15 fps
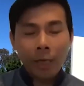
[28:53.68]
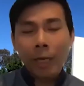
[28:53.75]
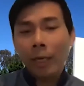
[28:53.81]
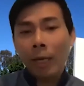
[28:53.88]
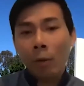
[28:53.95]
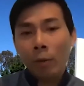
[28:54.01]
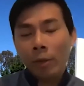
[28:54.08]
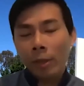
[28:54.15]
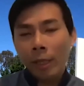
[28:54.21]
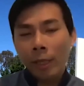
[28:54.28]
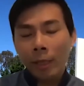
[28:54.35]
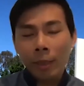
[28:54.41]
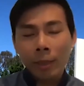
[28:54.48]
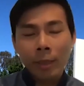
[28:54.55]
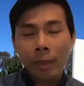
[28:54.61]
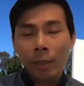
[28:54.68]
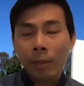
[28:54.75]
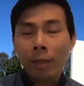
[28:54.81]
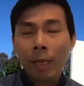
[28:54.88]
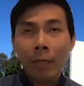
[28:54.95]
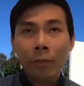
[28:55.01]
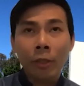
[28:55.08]
I would say it
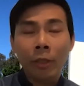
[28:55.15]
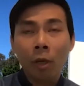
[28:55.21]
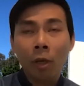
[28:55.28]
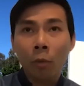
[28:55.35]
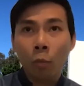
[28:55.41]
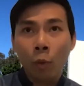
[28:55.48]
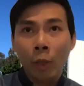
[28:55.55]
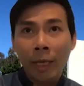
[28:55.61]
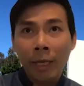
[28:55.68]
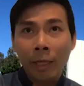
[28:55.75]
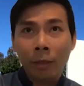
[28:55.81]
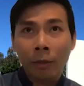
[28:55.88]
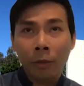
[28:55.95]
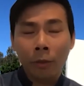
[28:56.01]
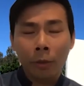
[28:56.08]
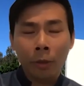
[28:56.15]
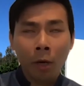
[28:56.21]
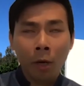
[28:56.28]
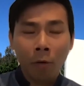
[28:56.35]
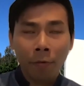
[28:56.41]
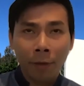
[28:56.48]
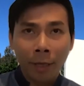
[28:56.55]
is actually not related to
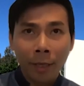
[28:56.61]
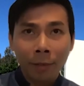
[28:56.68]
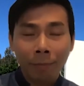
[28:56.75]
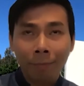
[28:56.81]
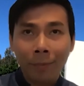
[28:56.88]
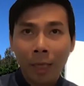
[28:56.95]
COVID,